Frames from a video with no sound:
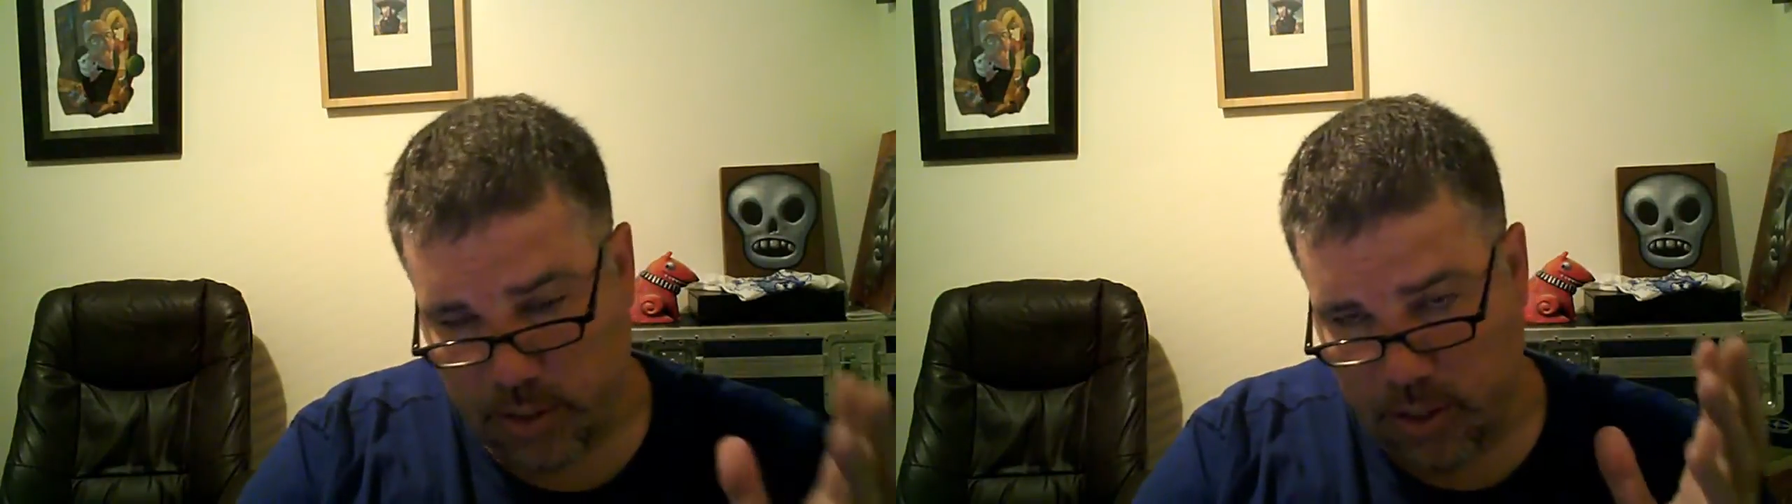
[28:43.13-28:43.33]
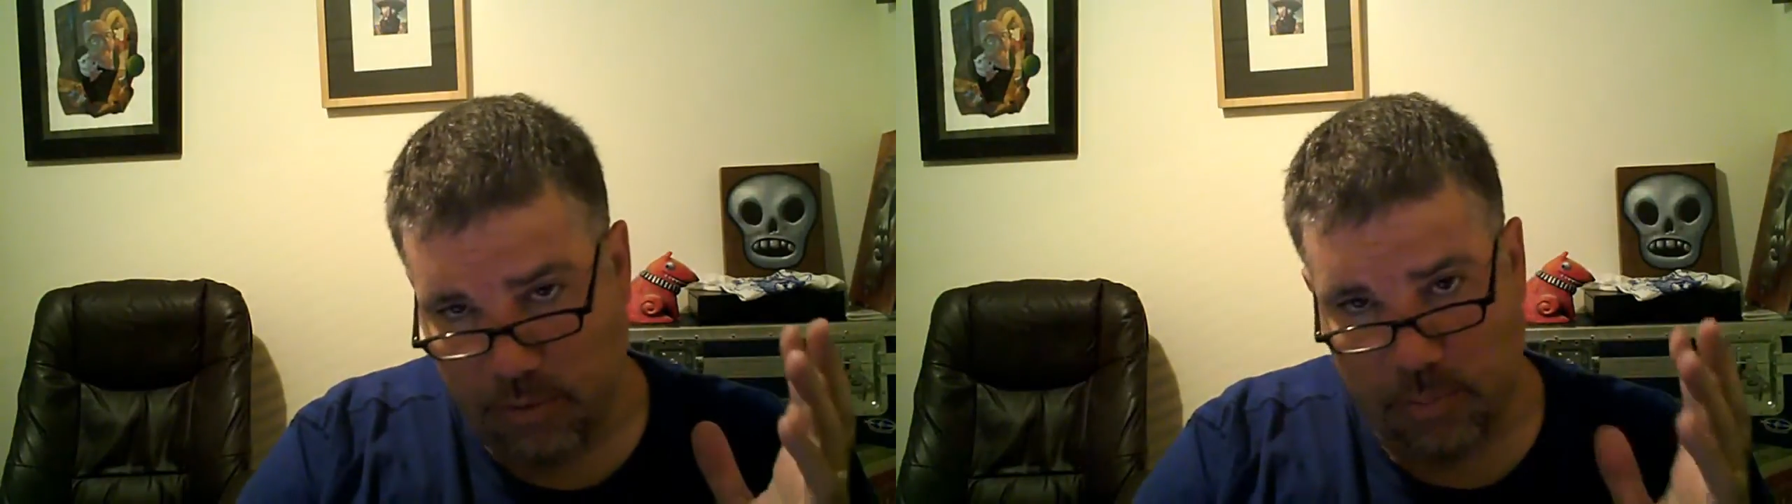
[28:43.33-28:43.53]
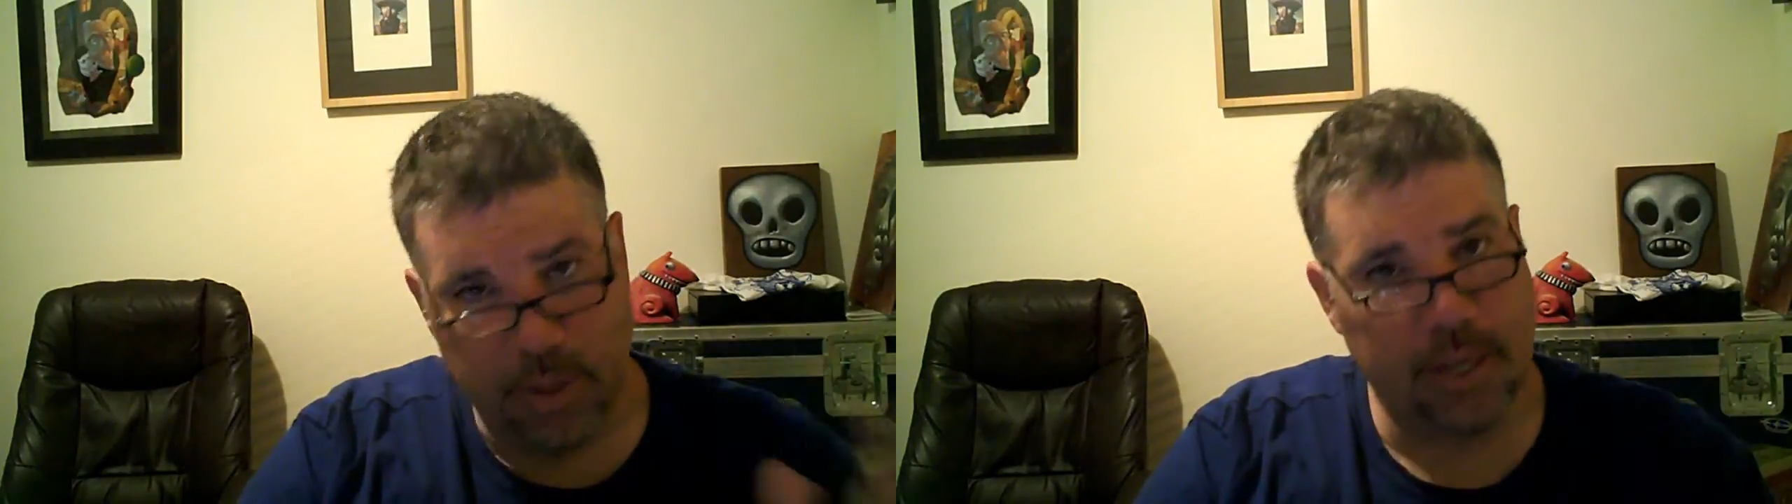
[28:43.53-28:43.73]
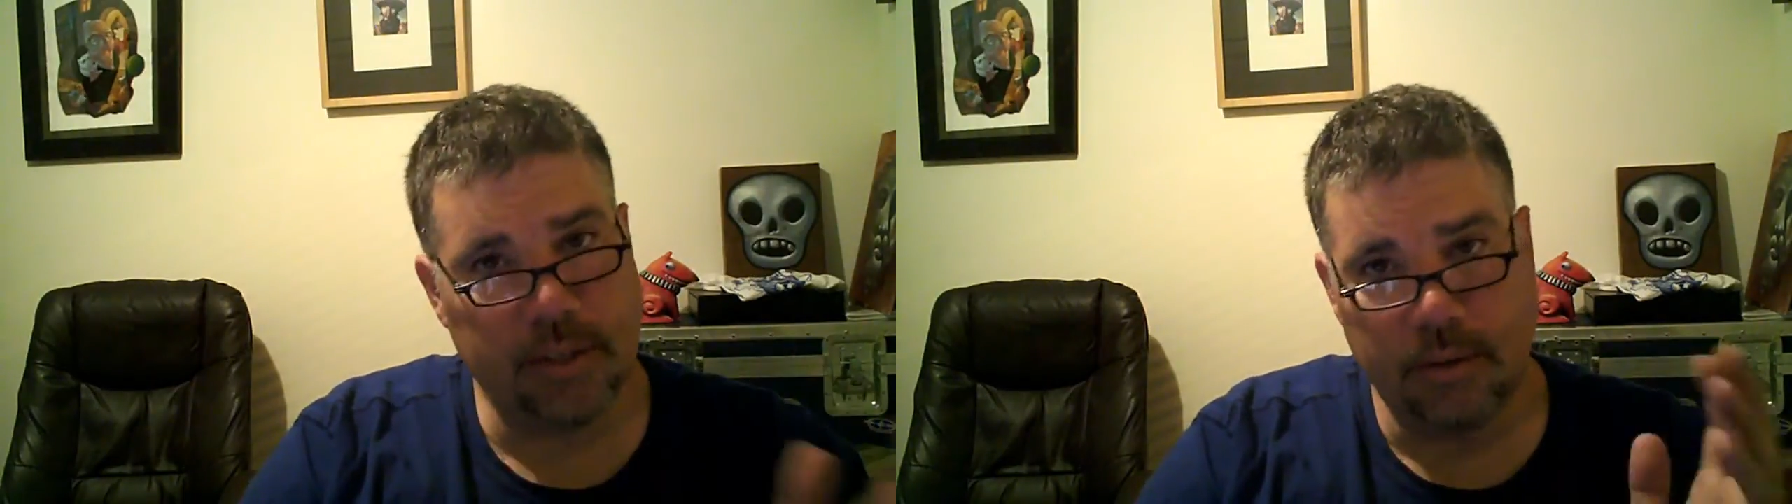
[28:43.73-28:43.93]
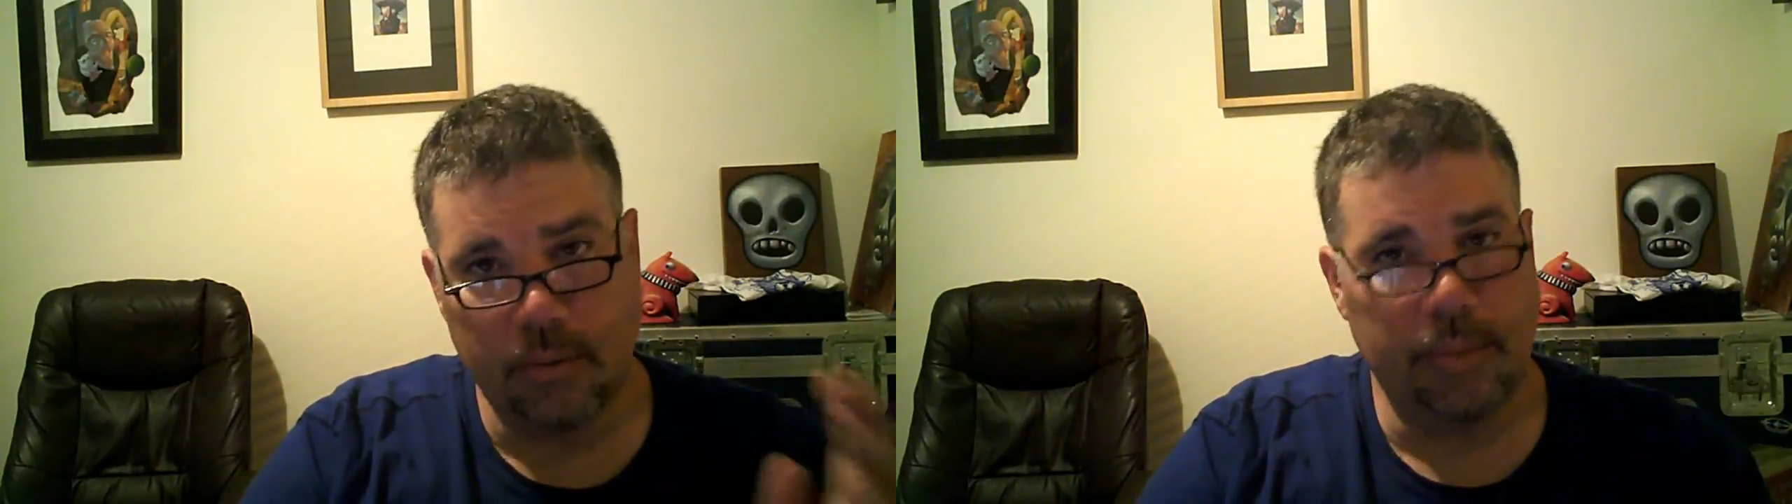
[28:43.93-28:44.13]
of the best of
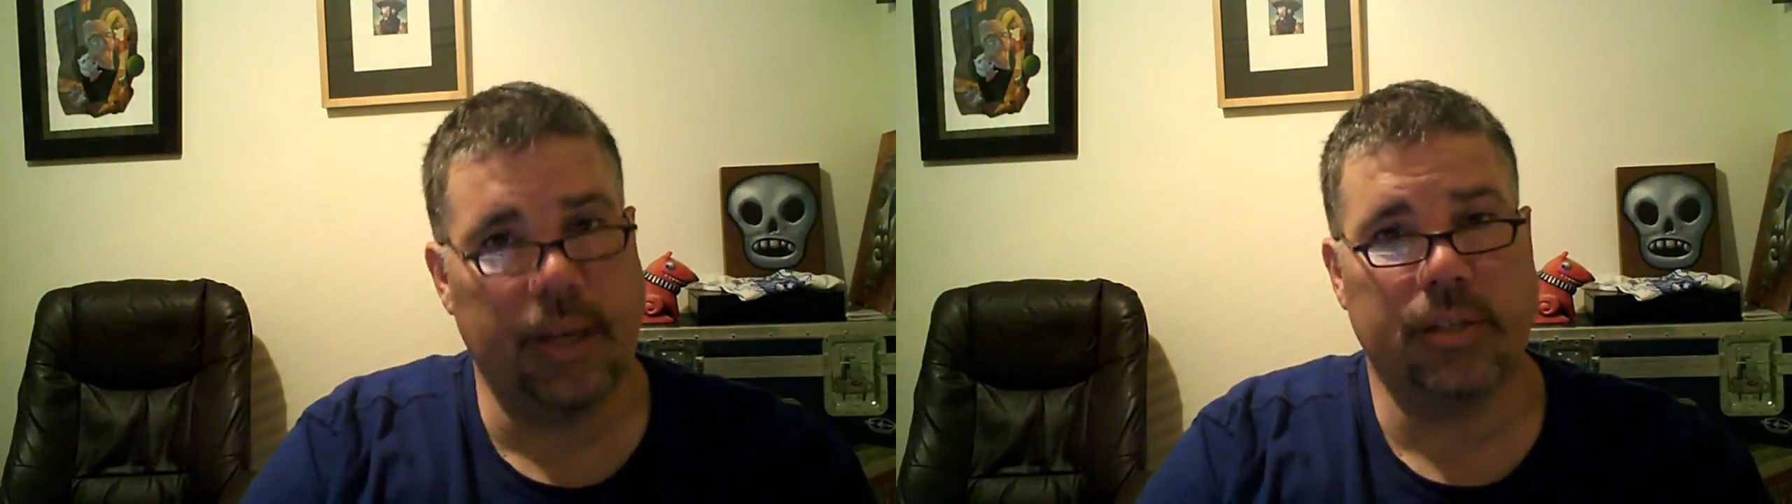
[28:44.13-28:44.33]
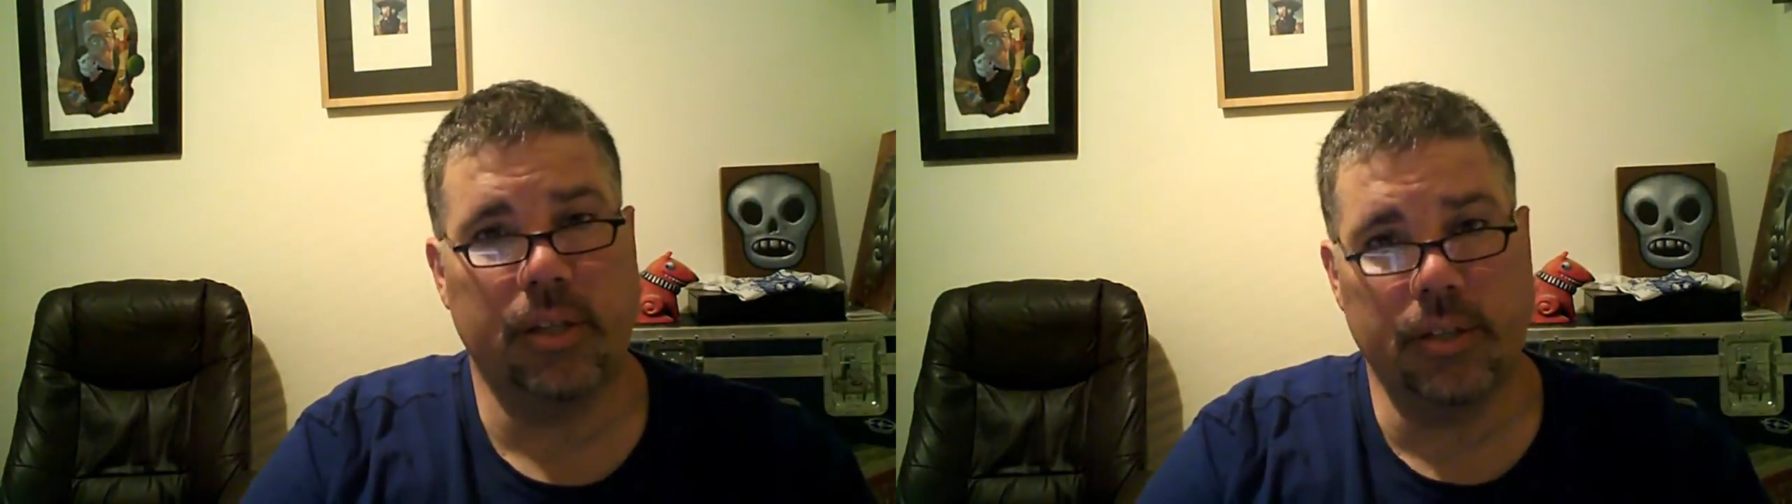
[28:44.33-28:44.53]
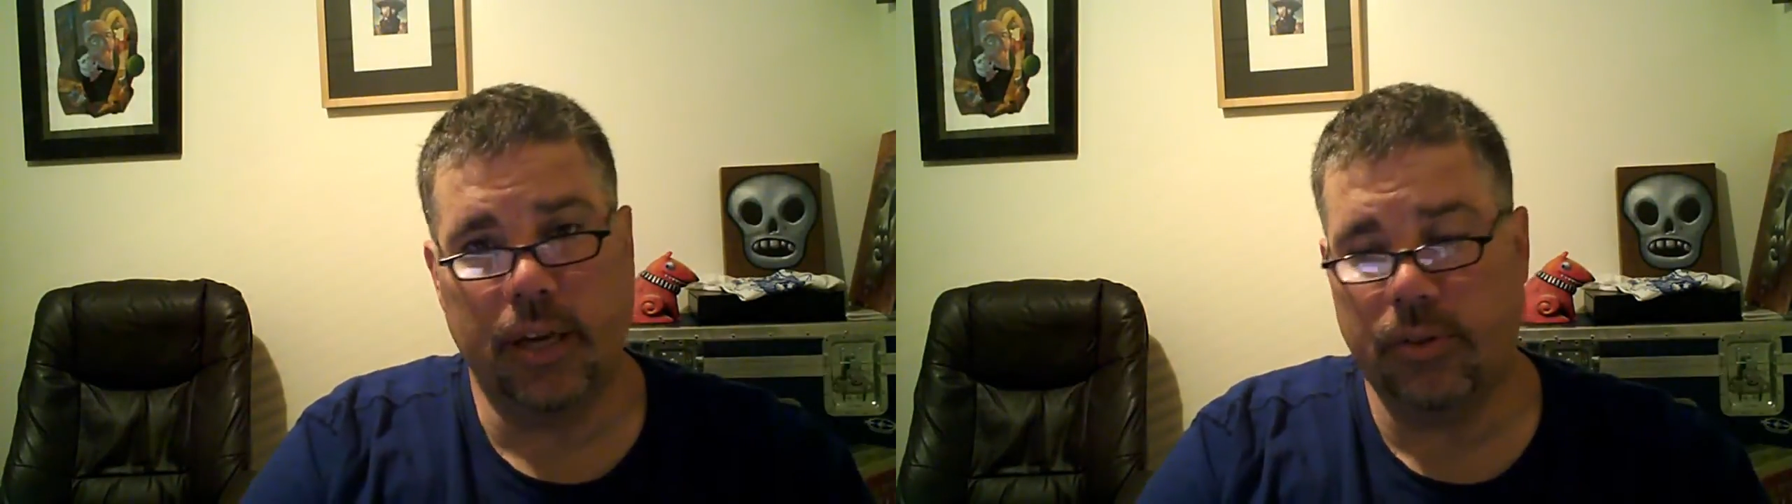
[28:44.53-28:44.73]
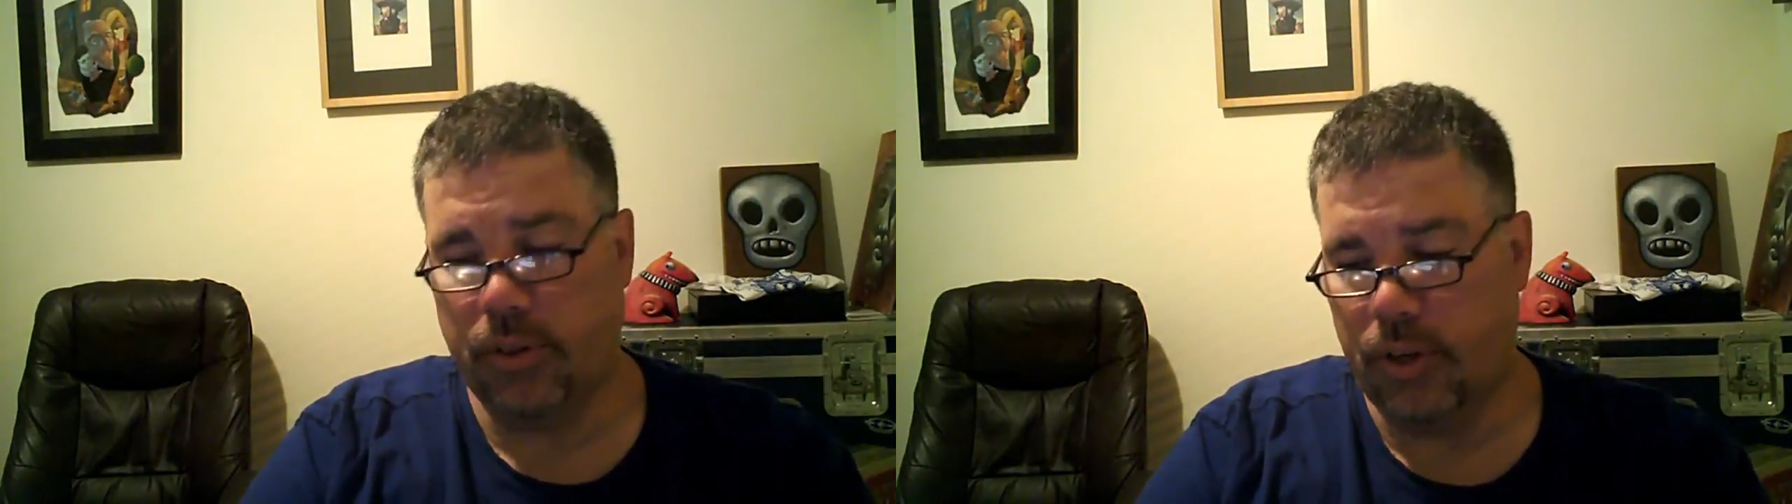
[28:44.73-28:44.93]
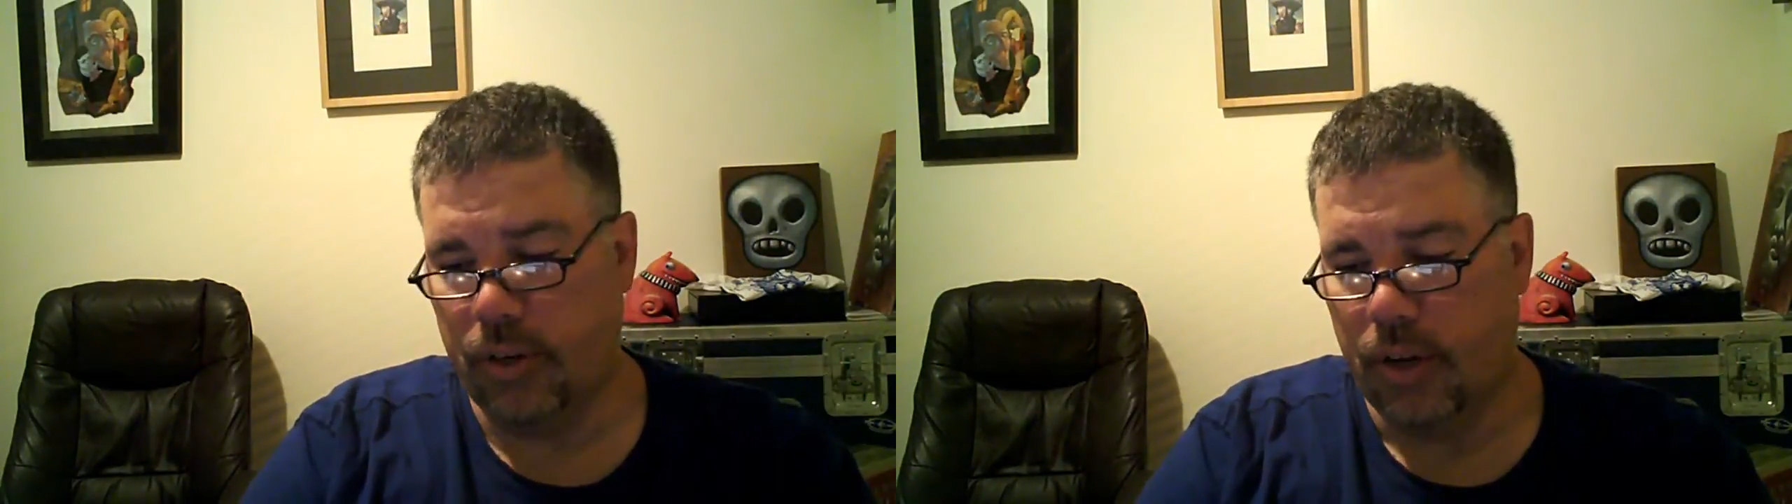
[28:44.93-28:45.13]
the best that's out there.